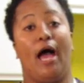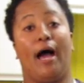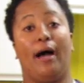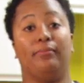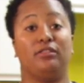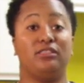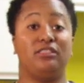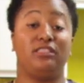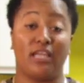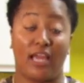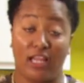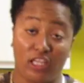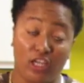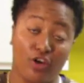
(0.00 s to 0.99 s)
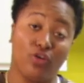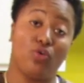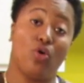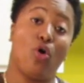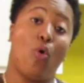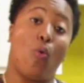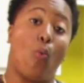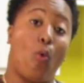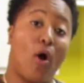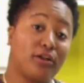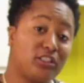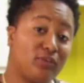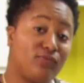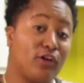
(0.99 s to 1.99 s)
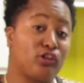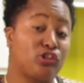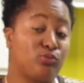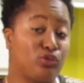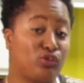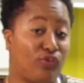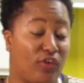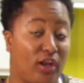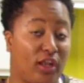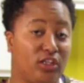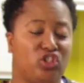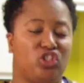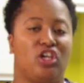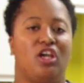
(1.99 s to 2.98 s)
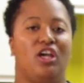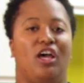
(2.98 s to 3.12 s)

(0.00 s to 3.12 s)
I'm going to stand here, watch the vegetables finish,